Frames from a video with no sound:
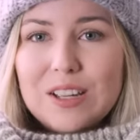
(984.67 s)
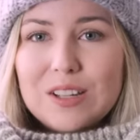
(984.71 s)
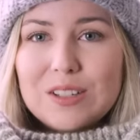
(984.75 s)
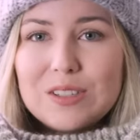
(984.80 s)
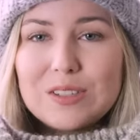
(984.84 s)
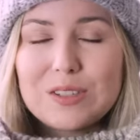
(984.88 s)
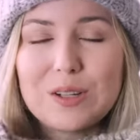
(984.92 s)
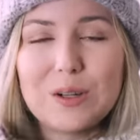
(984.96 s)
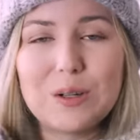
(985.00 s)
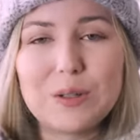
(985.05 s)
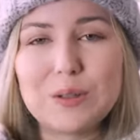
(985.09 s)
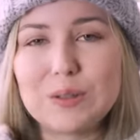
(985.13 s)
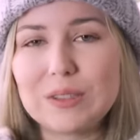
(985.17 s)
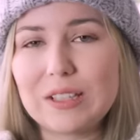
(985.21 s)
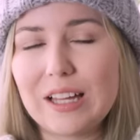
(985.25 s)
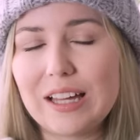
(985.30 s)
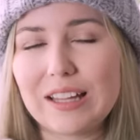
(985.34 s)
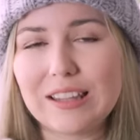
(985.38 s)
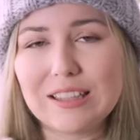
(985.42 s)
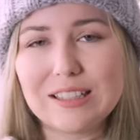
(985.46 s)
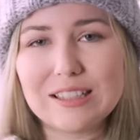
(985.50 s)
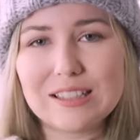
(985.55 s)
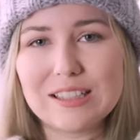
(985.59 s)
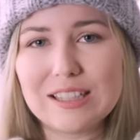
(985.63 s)
So yeah,
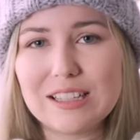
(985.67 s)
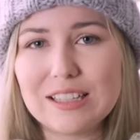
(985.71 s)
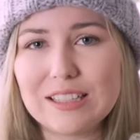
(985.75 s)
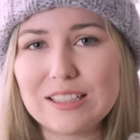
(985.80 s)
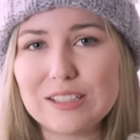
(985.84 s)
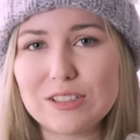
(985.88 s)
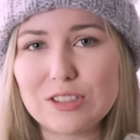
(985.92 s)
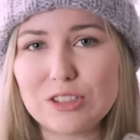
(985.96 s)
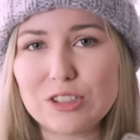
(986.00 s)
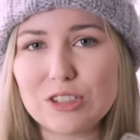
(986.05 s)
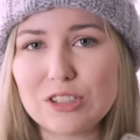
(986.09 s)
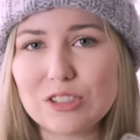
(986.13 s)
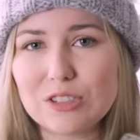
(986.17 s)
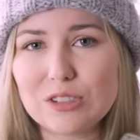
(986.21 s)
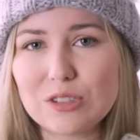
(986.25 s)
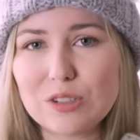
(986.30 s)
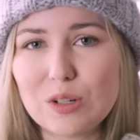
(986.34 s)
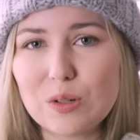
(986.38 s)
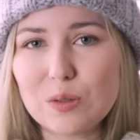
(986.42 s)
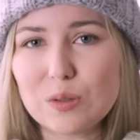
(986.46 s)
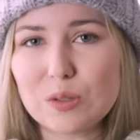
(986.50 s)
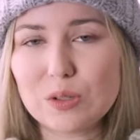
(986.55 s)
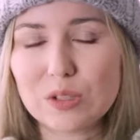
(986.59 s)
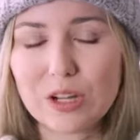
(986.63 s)
this thing is just
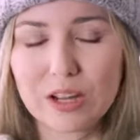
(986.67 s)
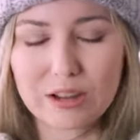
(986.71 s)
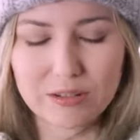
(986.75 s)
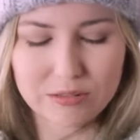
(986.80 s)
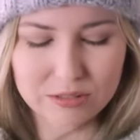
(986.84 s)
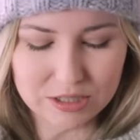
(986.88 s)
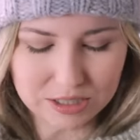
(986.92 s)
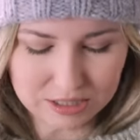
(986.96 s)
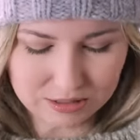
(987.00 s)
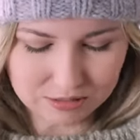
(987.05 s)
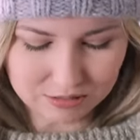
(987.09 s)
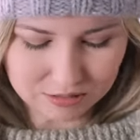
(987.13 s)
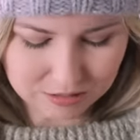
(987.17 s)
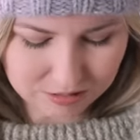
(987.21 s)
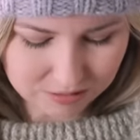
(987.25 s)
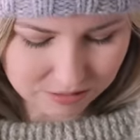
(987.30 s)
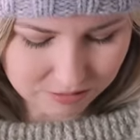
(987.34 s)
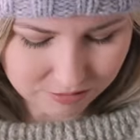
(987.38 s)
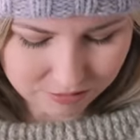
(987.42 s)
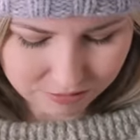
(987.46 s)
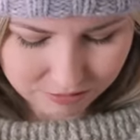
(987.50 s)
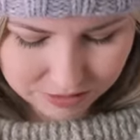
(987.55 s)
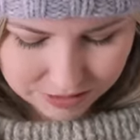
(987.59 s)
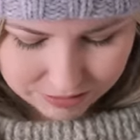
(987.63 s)
so soft and
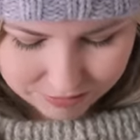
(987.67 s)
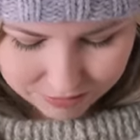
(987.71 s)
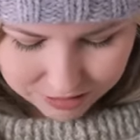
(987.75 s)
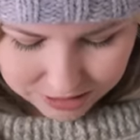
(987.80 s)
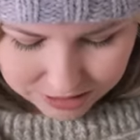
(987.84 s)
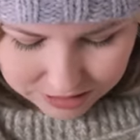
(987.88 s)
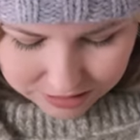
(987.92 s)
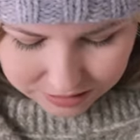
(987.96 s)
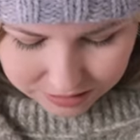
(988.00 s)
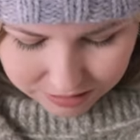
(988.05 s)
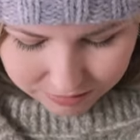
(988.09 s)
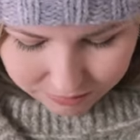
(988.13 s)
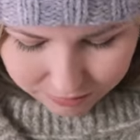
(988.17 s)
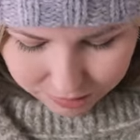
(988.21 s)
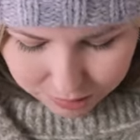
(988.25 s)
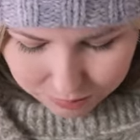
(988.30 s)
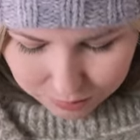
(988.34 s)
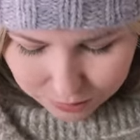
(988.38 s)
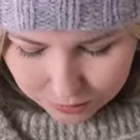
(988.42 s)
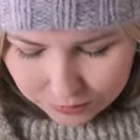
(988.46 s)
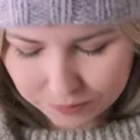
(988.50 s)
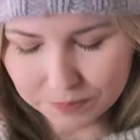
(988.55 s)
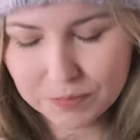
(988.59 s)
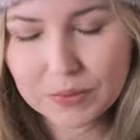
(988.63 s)
fluffy and
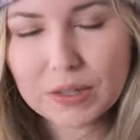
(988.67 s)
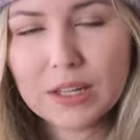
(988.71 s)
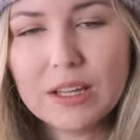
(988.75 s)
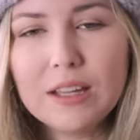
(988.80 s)
comfortable.